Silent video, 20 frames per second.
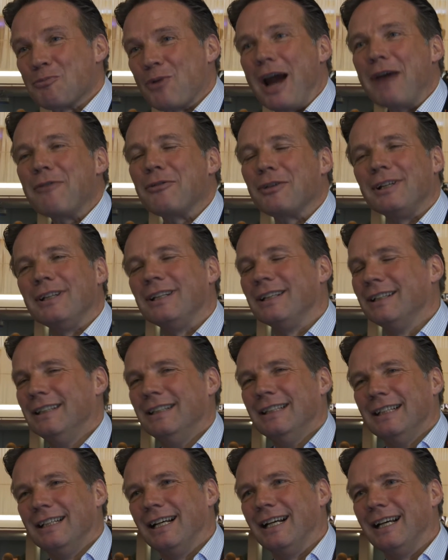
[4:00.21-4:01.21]
privately,
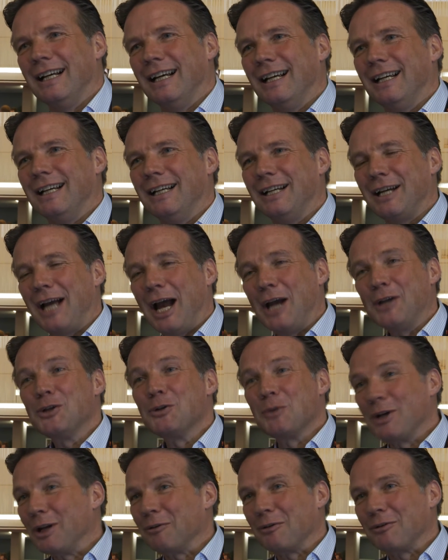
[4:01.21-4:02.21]
I
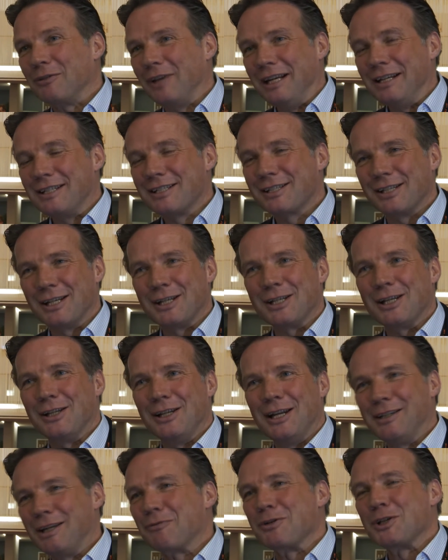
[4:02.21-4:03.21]
do a lot of things,
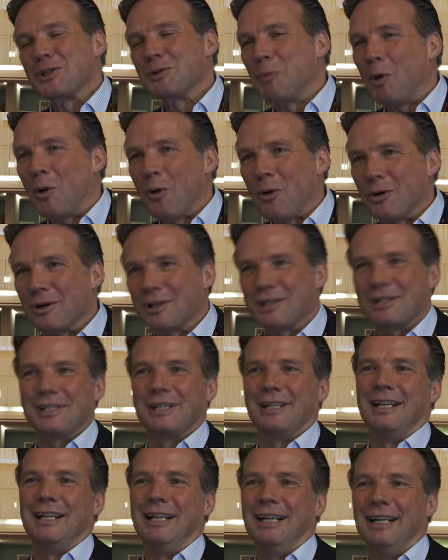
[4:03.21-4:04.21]
different
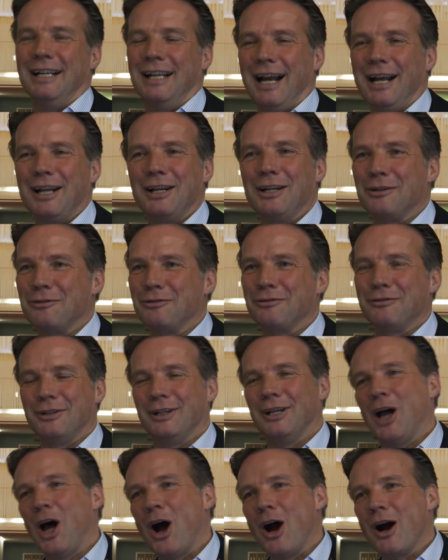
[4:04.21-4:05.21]
sports, I love
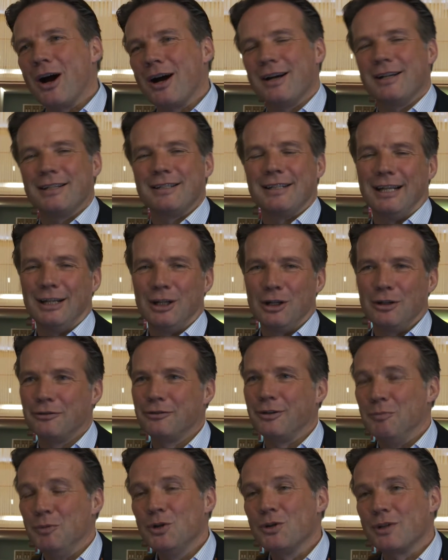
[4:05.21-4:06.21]
art, I
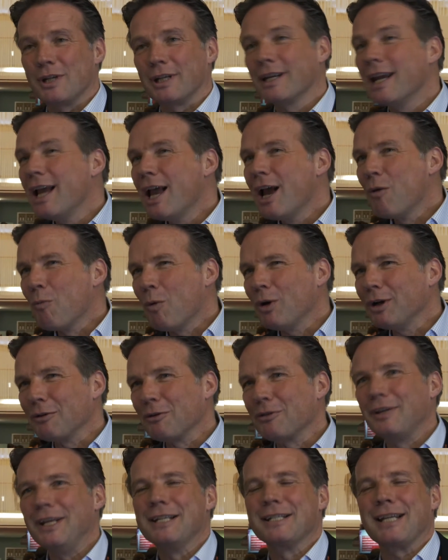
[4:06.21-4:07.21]
love music. One of
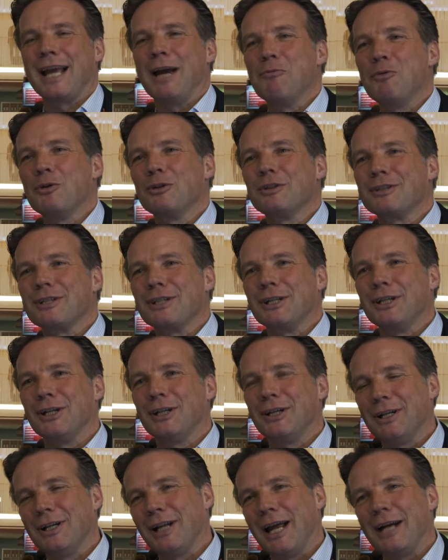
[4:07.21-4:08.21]
the things I would
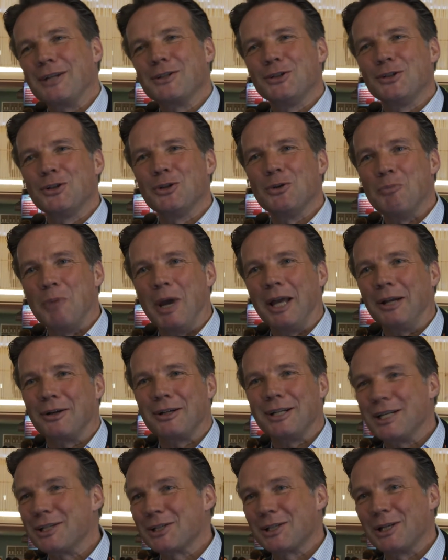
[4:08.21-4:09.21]
like to do
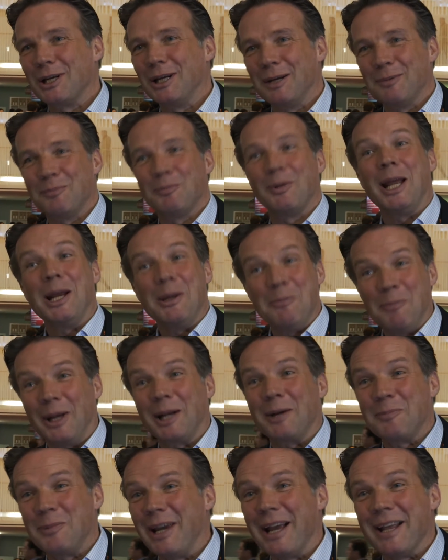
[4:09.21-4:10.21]
better is playing
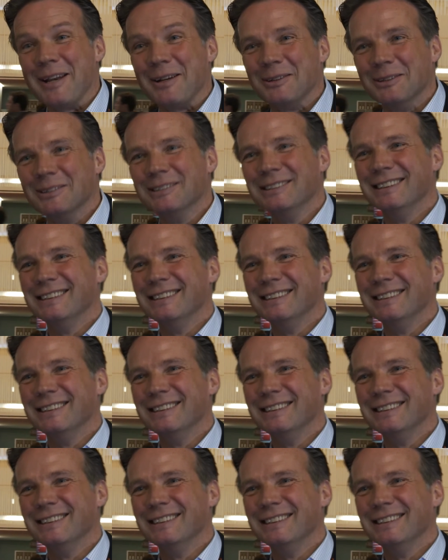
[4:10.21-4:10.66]
better piano.